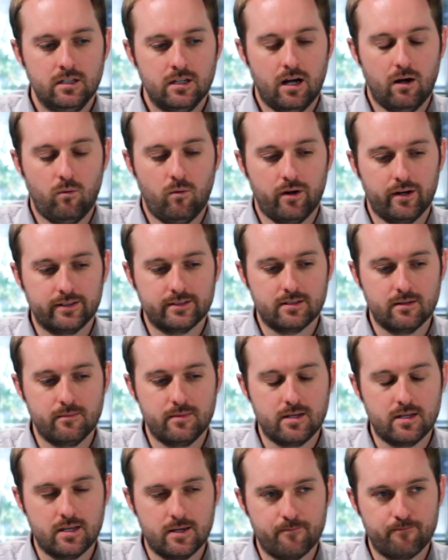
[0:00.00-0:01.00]
I want it to
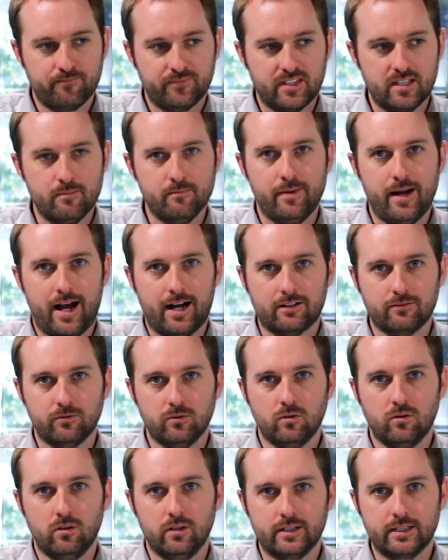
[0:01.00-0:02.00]
be
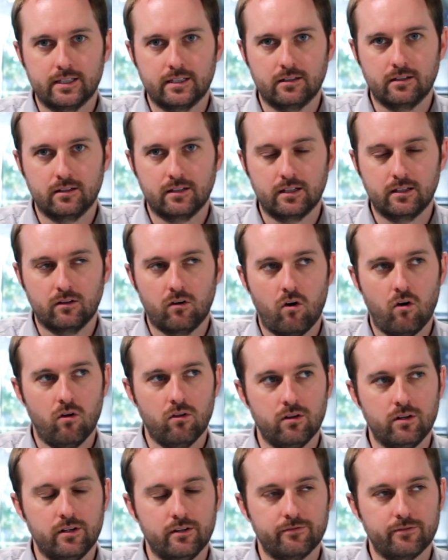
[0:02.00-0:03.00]
impactful in all
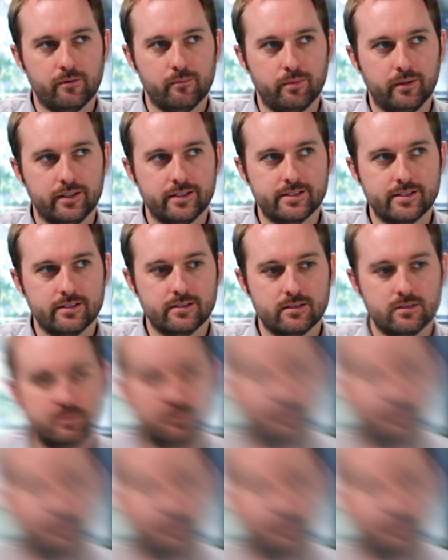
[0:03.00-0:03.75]
the different places.